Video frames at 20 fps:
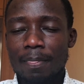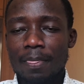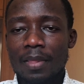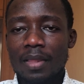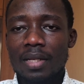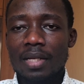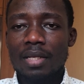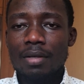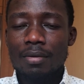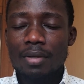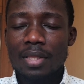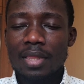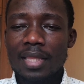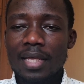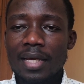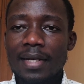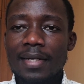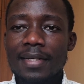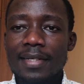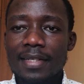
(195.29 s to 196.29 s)
During
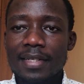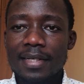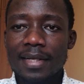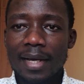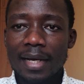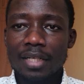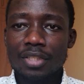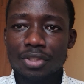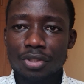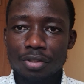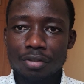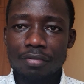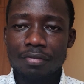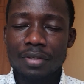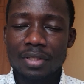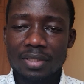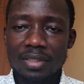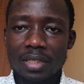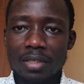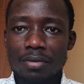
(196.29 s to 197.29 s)
that induction phase
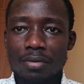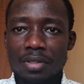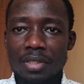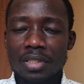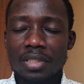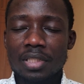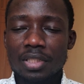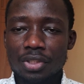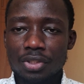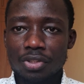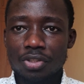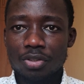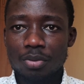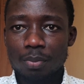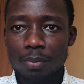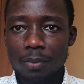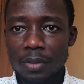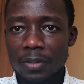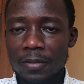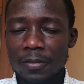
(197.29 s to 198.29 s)
and orientation
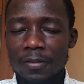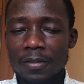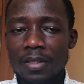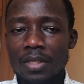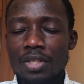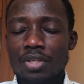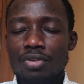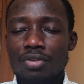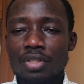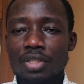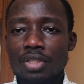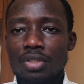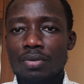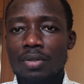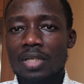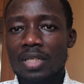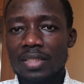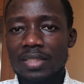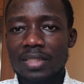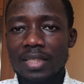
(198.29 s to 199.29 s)
phase, you need to
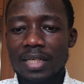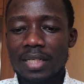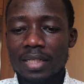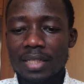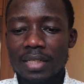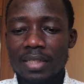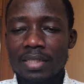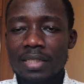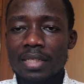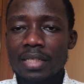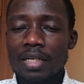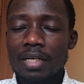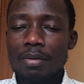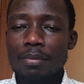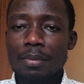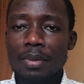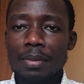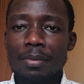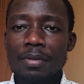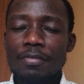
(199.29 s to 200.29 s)
understand that
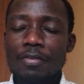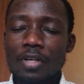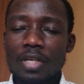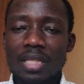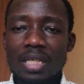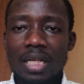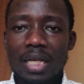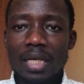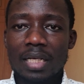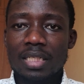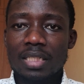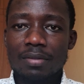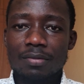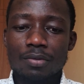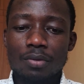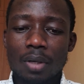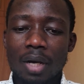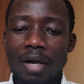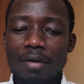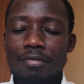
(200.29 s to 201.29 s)
maybe for an elective you
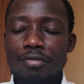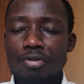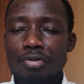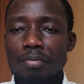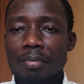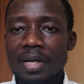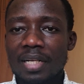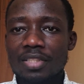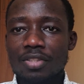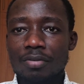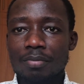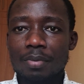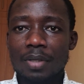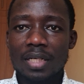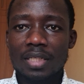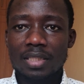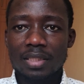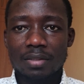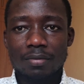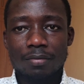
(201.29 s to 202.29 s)
have 2 months of
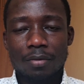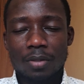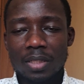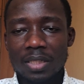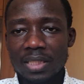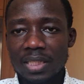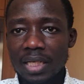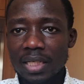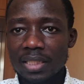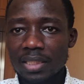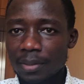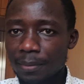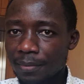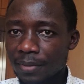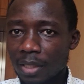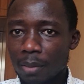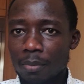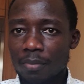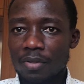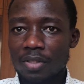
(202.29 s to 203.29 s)
practice. For the internship, some
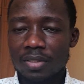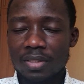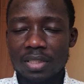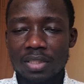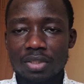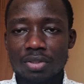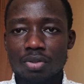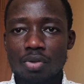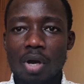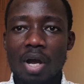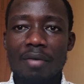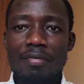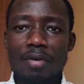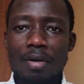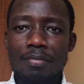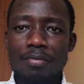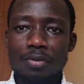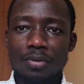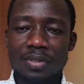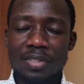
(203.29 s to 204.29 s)
of the station you have up to
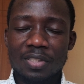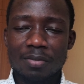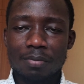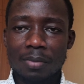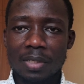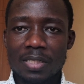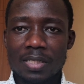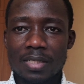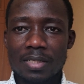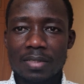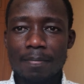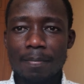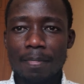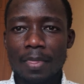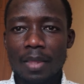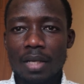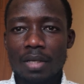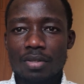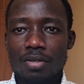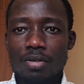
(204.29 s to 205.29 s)
6 months.
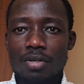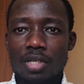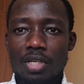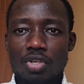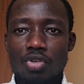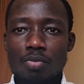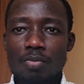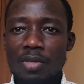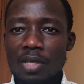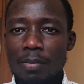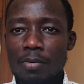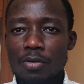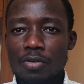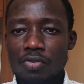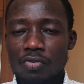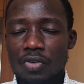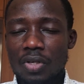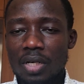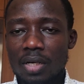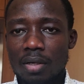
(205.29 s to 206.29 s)
So you need to be able to
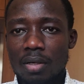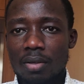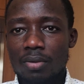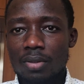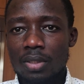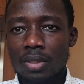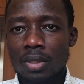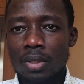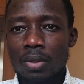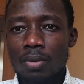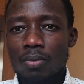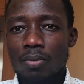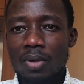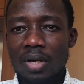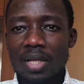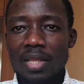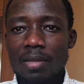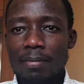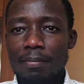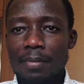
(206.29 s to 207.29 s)
figure out what are the
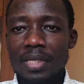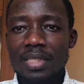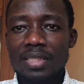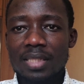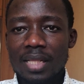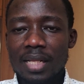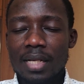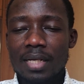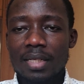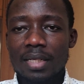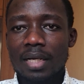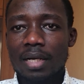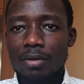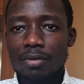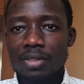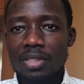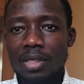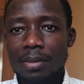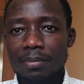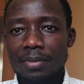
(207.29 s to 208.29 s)
best learning
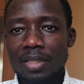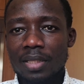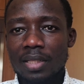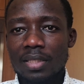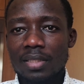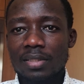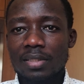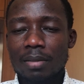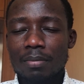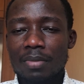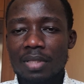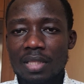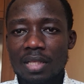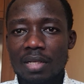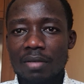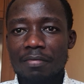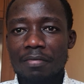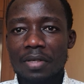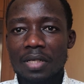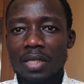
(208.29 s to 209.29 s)
outcomes. And this is something that I
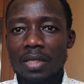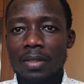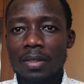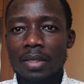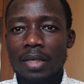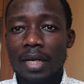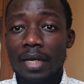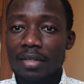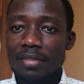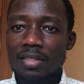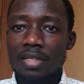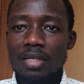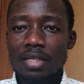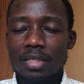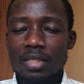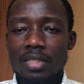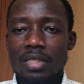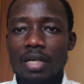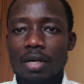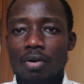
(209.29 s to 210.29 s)
feel, I recently did
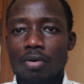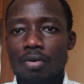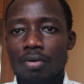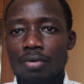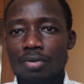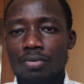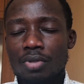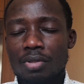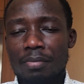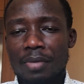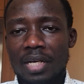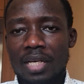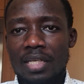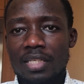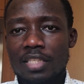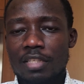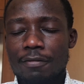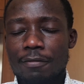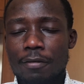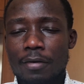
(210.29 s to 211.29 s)
a course with McKinsey
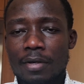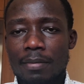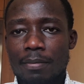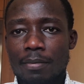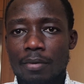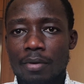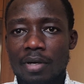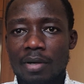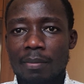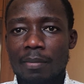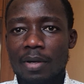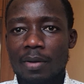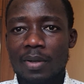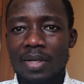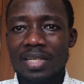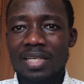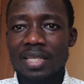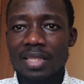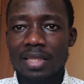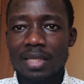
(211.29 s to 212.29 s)
Forward program, and one key
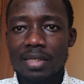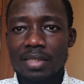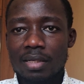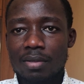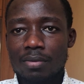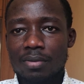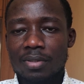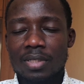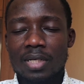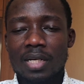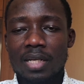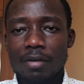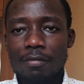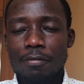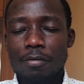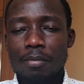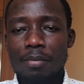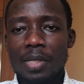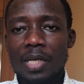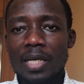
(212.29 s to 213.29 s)
thing that was clear for
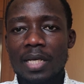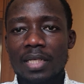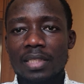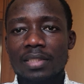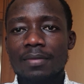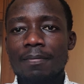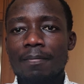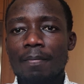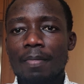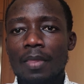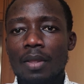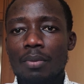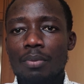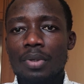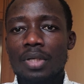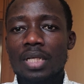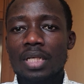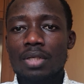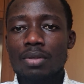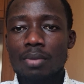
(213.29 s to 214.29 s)
me is we
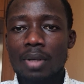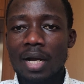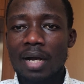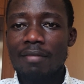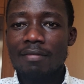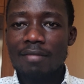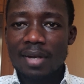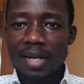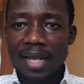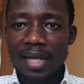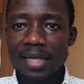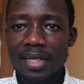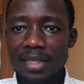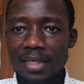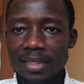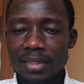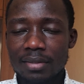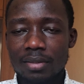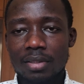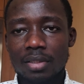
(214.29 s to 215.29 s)
need to have learning
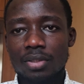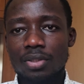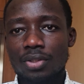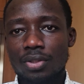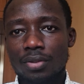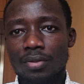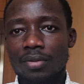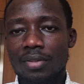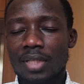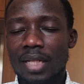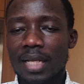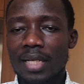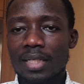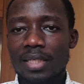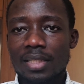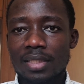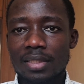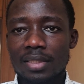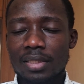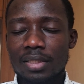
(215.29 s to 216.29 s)
intentions. Learning
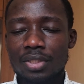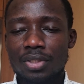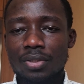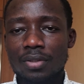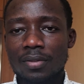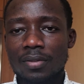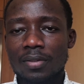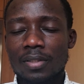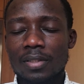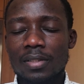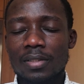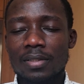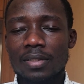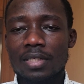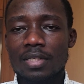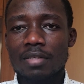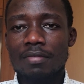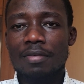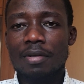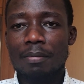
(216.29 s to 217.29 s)
intentions is
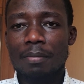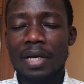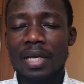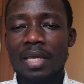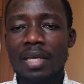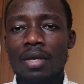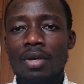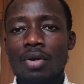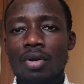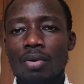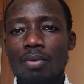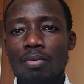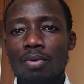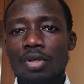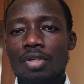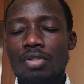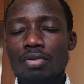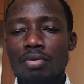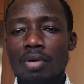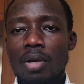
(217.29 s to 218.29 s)
driven by what
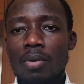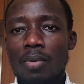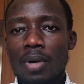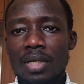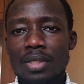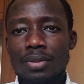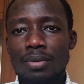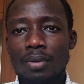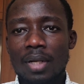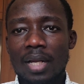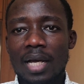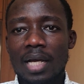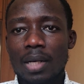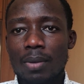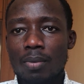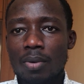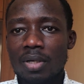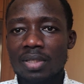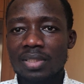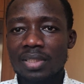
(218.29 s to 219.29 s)
do I want to learn,
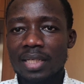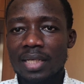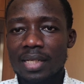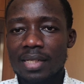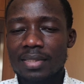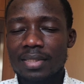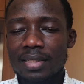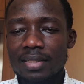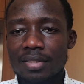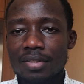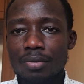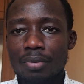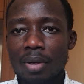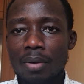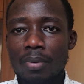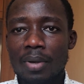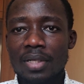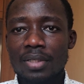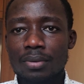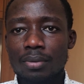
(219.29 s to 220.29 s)
what skill sets do I
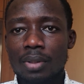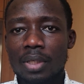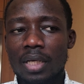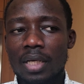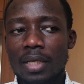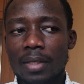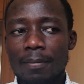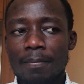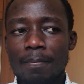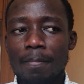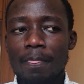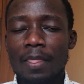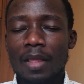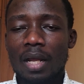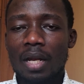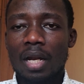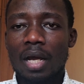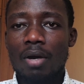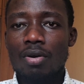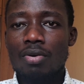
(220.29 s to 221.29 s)
want to gain, and
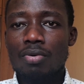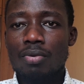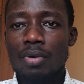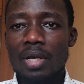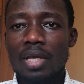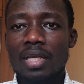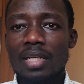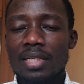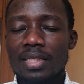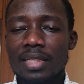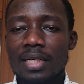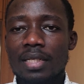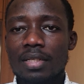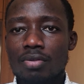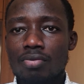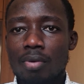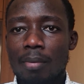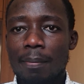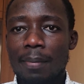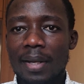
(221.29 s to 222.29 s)
how do I intend to
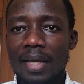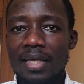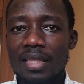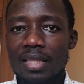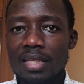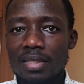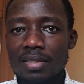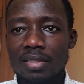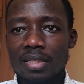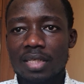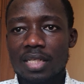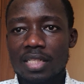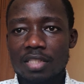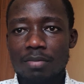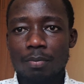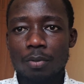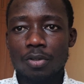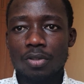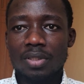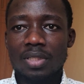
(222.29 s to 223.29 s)
apply these skills
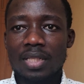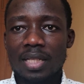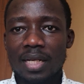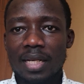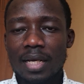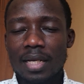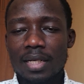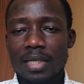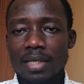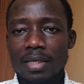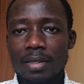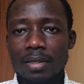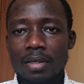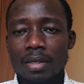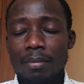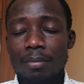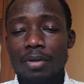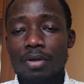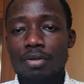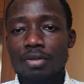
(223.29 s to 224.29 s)
post the learning,
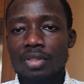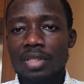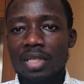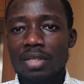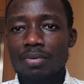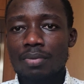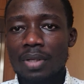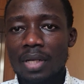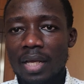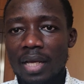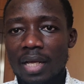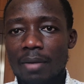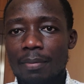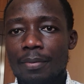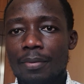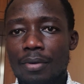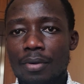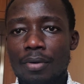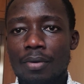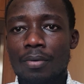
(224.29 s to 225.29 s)
because that will help you
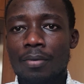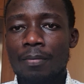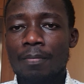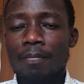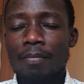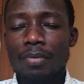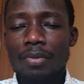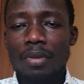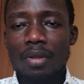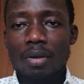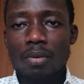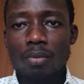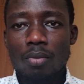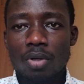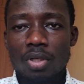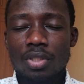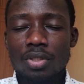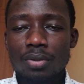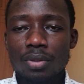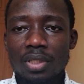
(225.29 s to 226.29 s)
know what
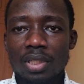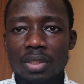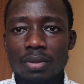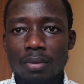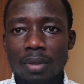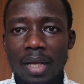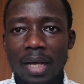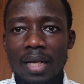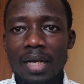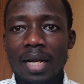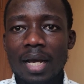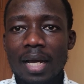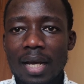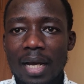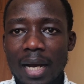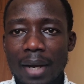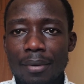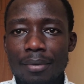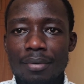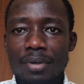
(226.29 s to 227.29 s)
you need to learn, how
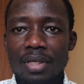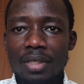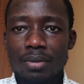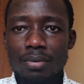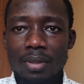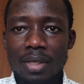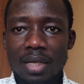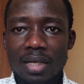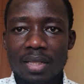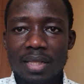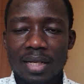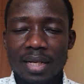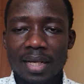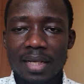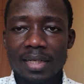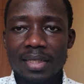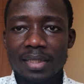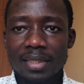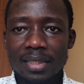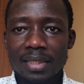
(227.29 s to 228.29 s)
you need to get the
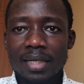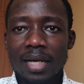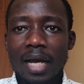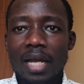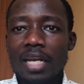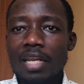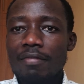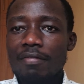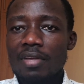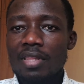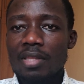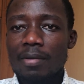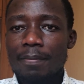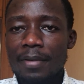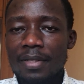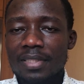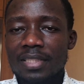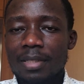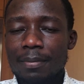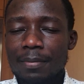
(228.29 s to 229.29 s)
learning, and even the
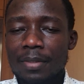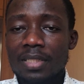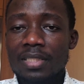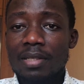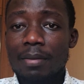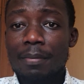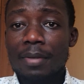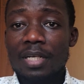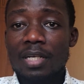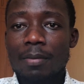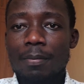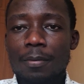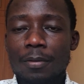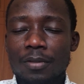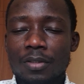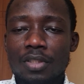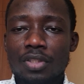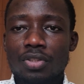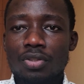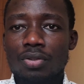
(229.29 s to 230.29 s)
preceptor is a better
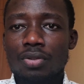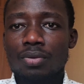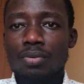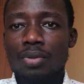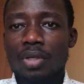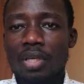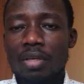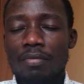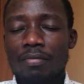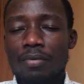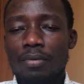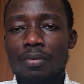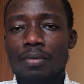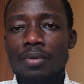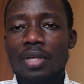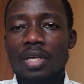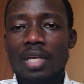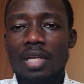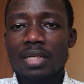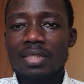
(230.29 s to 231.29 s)
position to give you
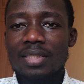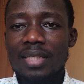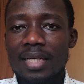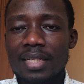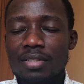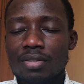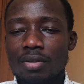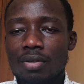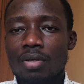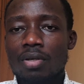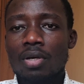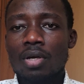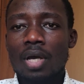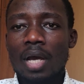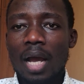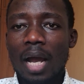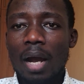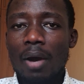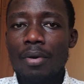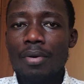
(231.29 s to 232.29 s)
insights on
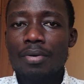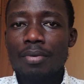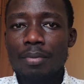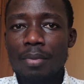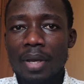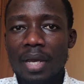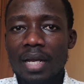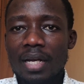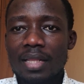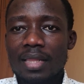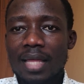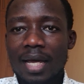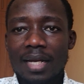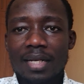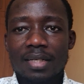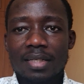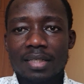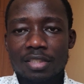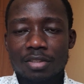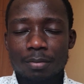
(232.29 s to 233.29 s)
how you get that
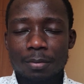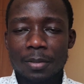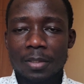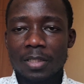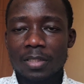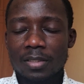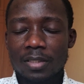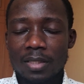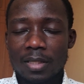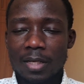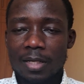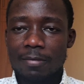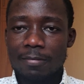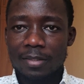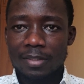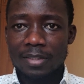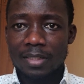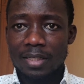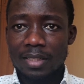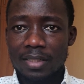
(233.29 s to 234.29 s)
experience in that
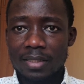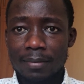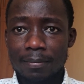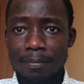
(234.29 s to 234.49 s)
facility.